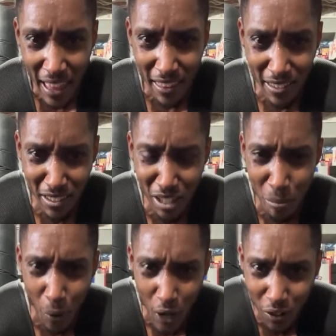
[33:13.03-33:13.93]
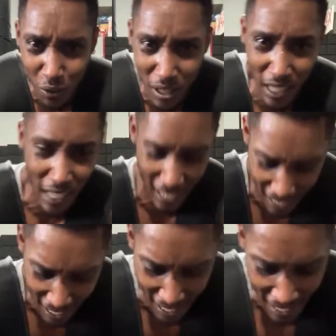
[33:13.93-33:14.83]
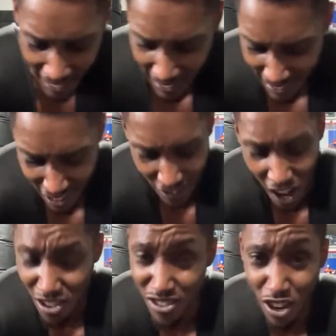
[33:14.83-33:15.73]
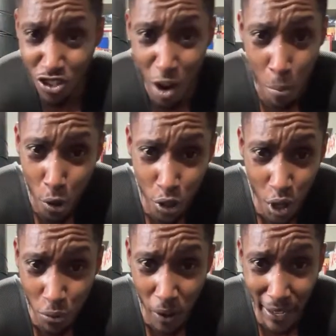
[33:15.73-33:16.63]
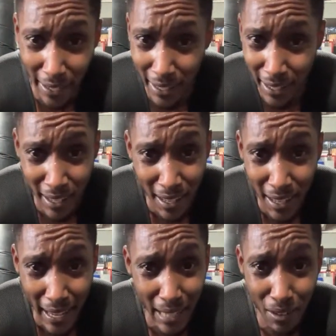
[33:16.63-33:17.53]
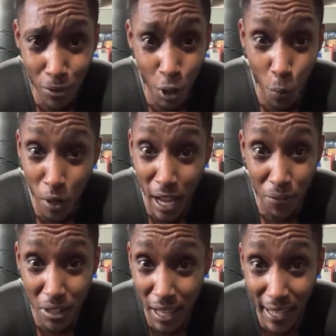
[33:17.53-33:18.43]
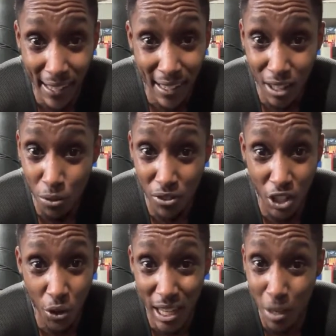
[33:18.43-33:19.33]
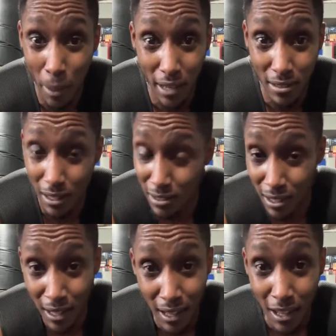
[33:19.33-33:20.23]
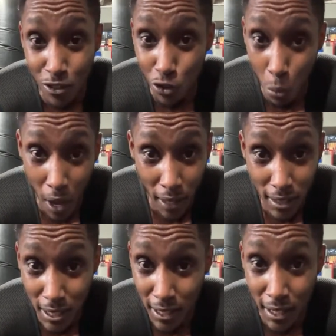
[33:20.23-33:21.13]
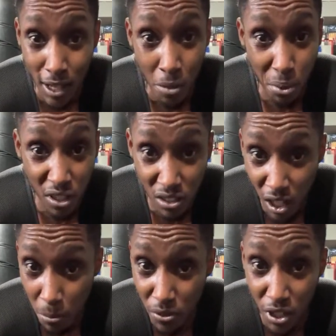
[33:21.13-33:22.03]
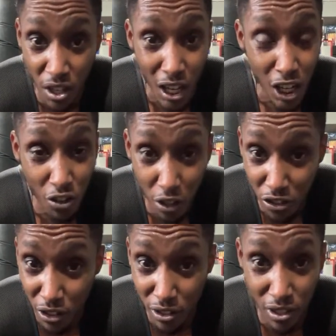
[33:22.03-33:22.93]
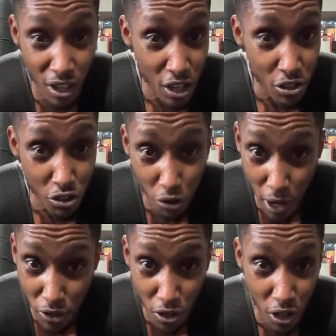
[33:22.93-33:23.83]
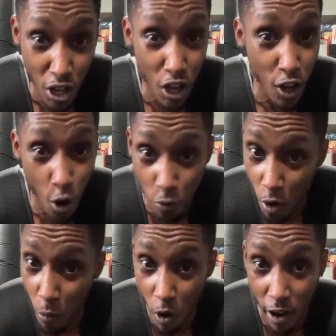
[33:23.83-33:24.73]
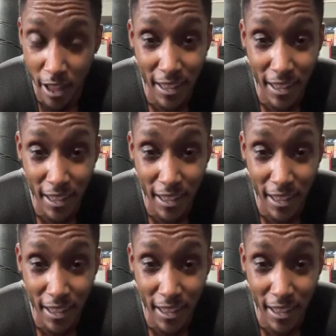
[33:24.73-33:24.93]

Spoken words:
This is just a morning routine. So if y'all just start your morning off right, even if you don't work out in the day, you still hitting the basics. Squats, push-ups, crunches, stretch, go for a walk.